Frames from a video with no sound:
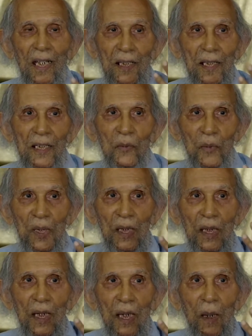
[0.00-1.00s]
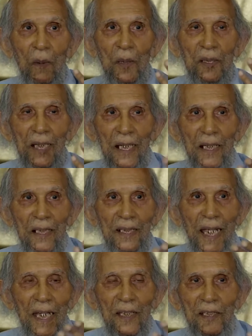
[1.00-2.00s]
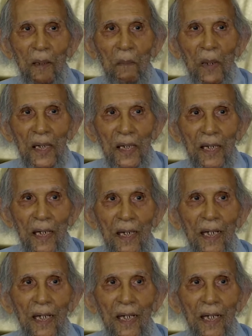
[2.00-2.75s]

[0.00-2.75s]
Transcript: that we set aside some money